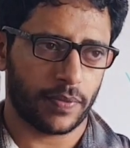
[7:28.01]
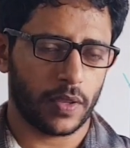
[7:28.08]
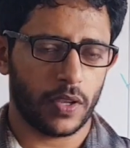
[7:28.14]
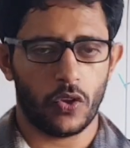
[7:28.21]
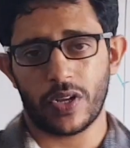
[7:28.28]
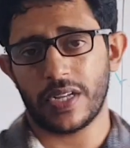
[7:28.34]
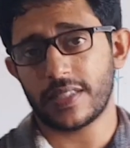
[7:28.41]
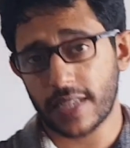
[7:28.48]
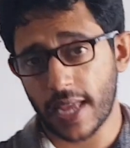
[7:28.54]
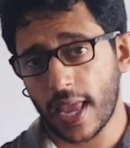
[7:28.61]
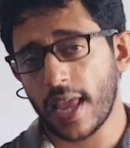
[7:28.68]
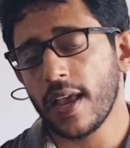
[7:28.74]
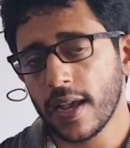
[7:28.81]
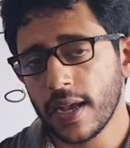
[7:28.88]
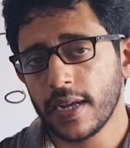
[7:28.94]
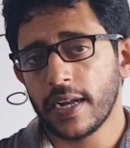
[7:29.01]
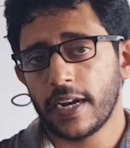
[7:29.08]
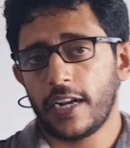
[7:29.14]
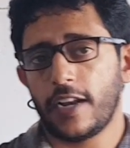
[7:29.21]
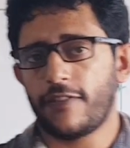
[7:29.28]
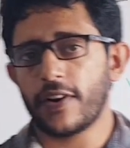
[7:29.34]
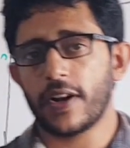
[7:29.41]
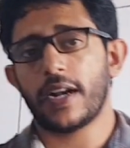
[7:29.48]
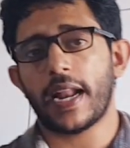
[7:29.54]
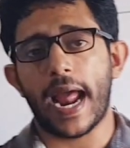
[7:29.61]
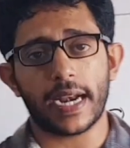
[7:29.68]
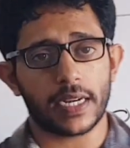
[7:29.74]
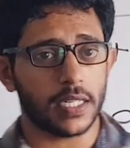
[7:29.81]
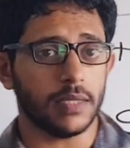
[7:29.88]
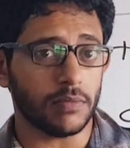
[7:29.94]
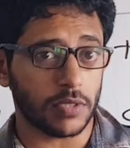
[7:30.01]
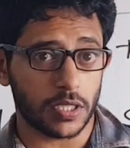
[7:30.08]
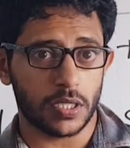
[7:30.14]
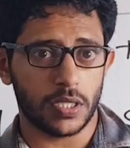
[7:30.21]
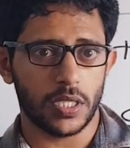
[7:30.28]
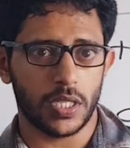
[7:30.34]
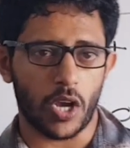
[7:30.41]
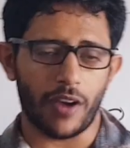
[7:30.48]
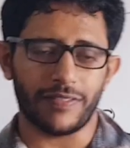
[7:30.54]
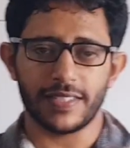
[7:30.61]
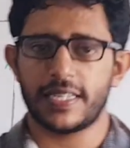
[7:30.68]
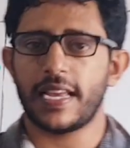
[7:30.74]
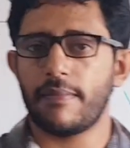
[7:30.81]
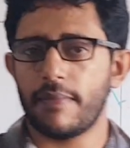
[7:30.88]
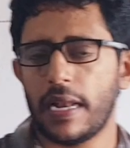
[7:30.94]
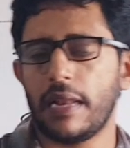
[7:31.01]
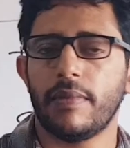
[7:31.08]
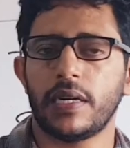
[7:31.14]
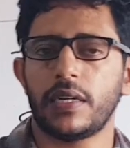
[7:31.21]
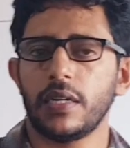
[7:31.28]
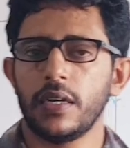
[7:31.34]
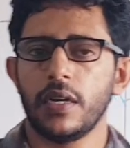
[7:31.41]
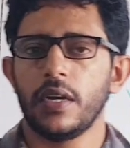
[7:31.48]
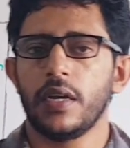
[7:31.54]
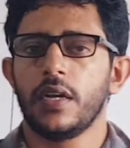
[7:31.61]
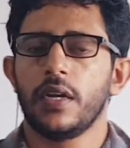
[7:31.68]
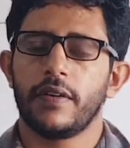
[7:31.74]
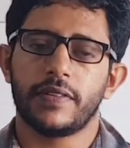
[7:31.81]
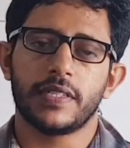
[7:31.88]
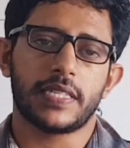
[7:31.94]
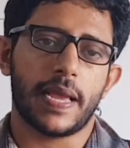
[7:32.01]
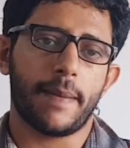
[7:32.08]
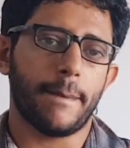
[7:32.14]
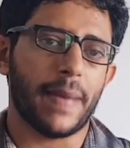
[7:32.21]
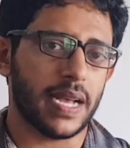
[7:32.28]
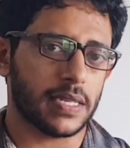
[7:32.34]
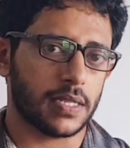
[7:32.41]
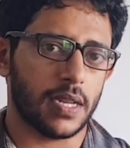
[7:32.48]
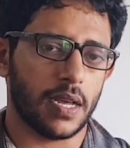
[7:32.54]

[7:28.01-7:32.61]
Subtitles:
You can say different atoms of the same element, the same mass